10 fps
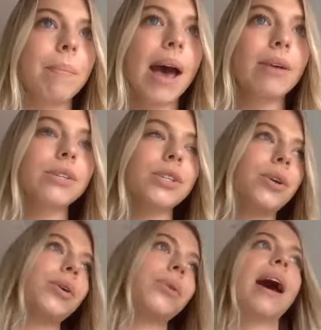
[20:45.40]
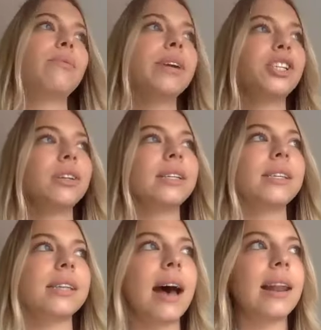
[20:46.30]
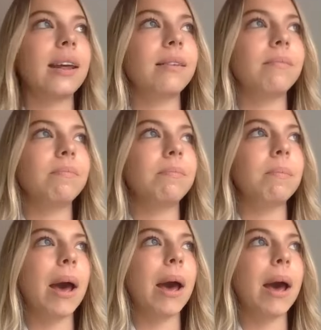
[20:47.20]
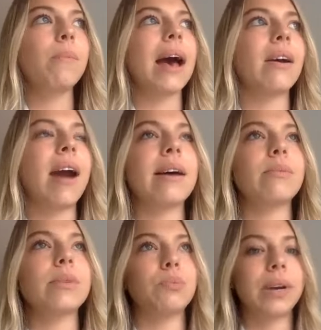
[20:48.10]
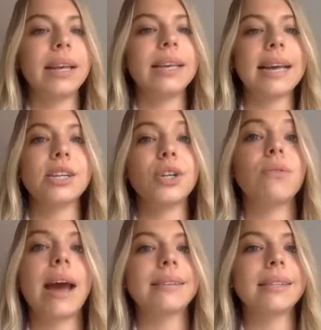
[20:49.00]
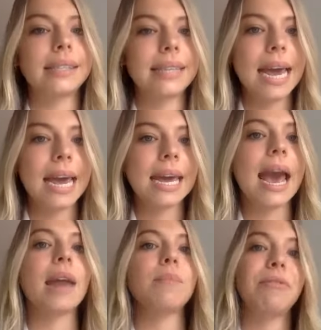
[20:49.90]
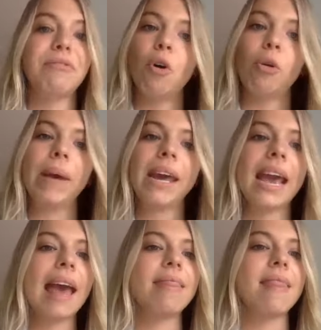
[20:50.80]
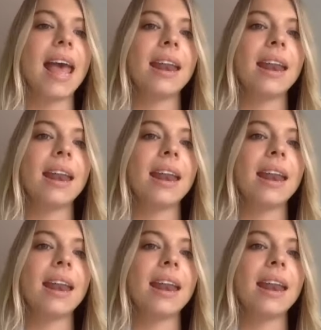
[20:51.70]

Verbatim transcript: sure. I also, I originally started. My whole background was really centered around singing and performing, and